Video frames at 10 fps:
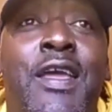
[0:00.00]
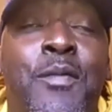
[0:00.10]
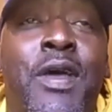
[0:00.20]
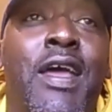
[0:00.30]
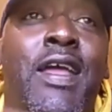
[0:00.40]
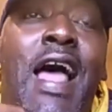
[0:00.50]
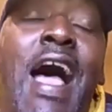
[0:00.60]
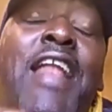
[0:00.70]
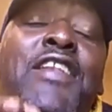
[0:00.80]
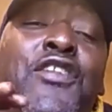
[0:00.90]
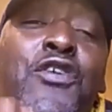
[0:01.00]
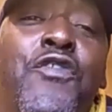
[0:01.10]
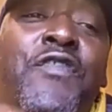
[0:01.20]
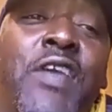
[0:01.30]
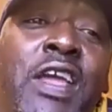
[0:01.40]
man, I do
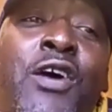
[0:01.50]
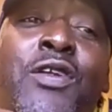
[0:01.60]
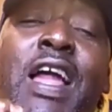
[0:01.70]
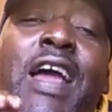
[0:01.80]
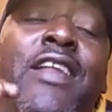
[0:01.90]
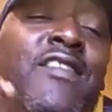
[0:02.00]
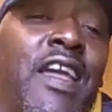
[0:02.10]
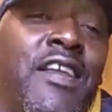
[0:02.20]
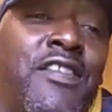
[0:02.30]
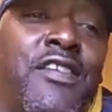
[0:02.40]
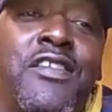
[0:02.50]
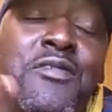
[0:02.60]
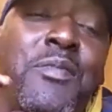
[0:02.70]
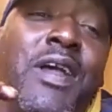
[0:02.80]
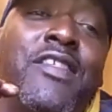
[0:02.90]
feel like Texas
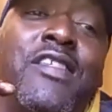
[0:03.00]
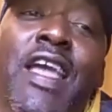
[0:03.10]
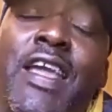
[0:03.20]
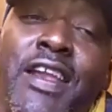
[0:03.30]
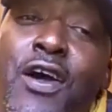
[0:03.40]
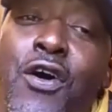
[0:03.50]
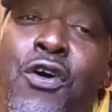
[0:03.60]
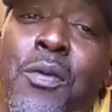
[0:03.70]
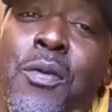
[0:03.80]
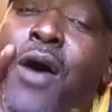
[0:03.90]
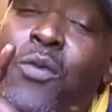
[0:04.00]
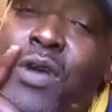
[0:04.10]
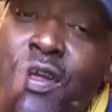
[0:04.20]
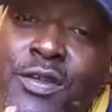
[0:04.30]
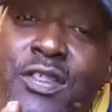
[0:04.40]
is my second home. I
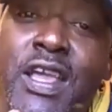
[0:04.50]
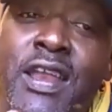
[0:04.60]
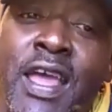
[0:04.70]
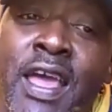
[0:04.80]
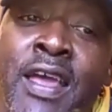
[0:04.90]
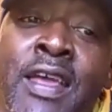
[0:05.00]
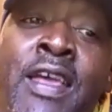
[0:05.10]
will say that.